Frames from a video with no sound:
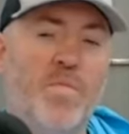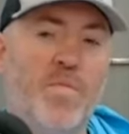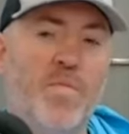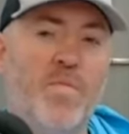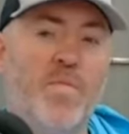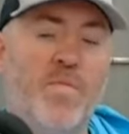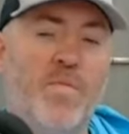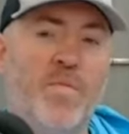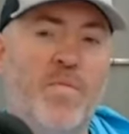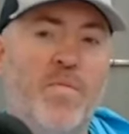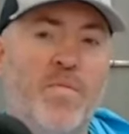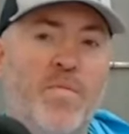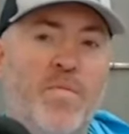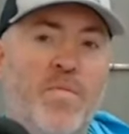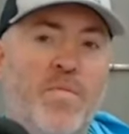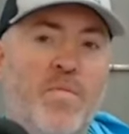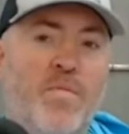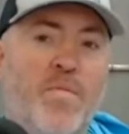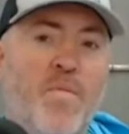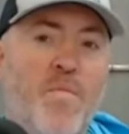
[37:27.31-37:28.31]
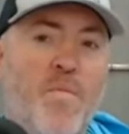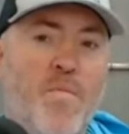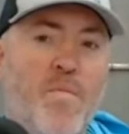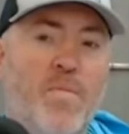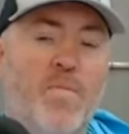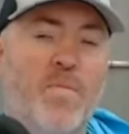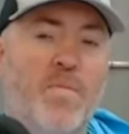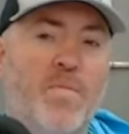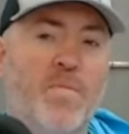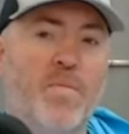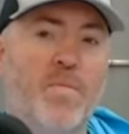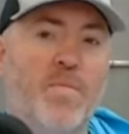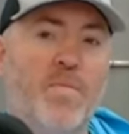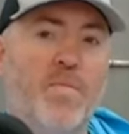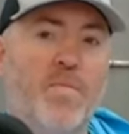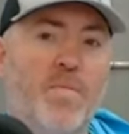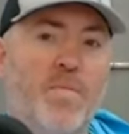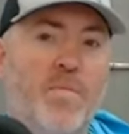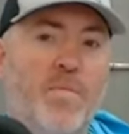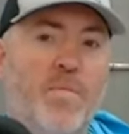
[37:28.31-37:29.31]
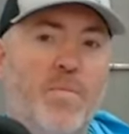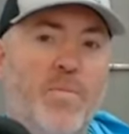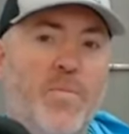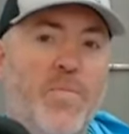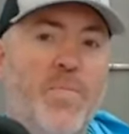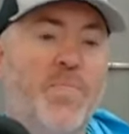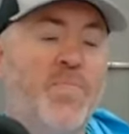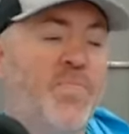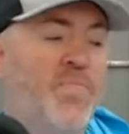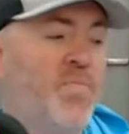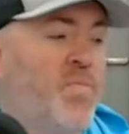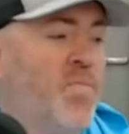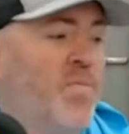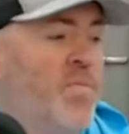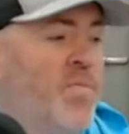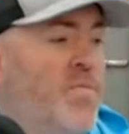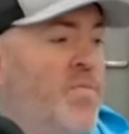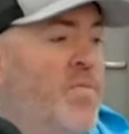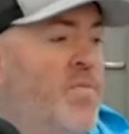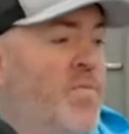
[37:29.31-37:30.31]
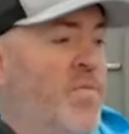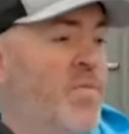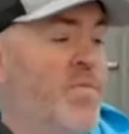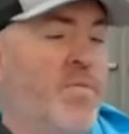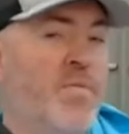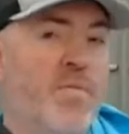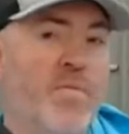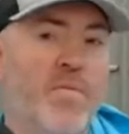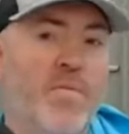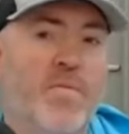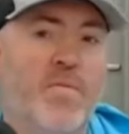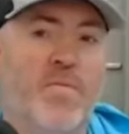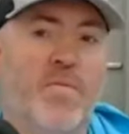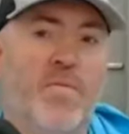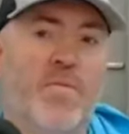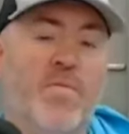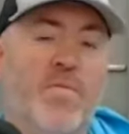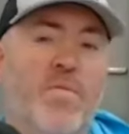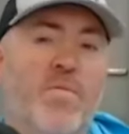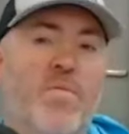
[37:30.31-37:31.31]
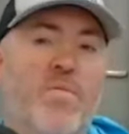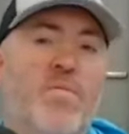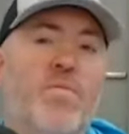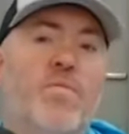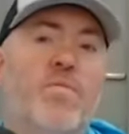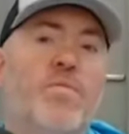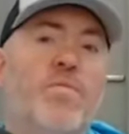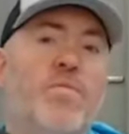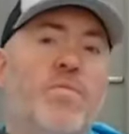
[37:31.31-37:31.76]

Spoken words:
The person shown says nothing.